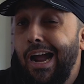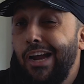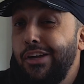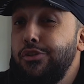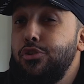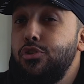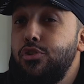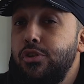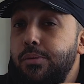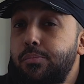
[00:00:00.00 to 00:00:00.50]
I
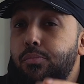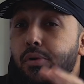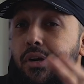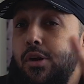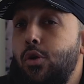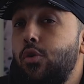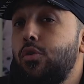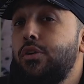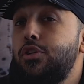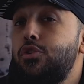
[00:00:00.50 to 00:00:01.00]
usually bring
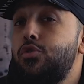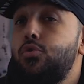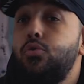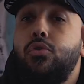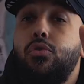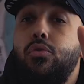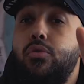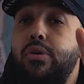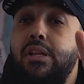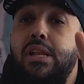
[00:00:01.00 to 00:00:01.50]
only 2 or
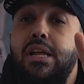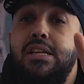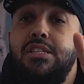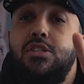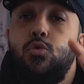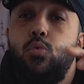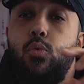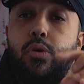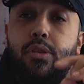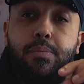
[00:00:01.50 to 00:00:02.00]
3
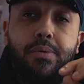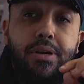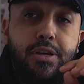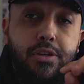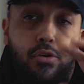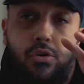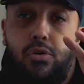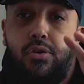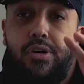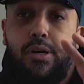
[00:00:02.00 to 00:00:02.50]
lenses with me
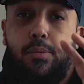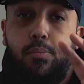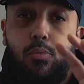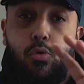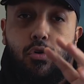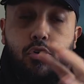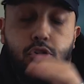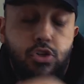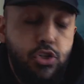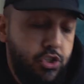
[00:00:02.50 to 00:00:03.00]
during a
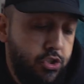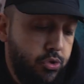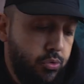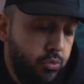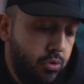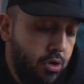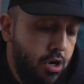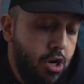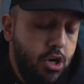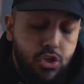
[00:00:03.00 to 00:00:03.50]
portrait shoot.
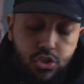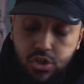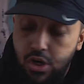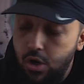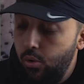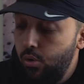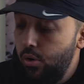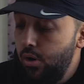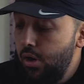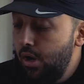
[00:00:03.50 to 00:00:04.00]

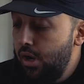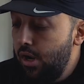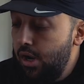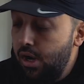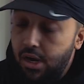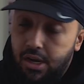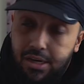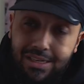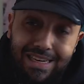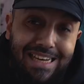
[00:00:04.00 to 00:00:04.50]
So
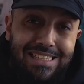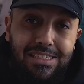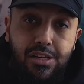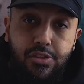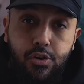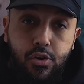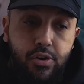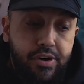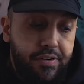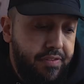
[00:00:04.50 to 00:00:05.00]
that's the
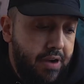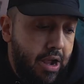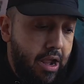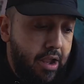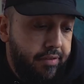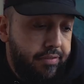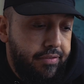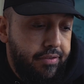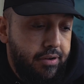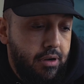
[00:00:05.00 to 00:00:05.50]

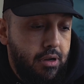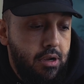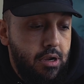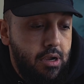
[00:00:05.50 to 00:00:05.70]
35.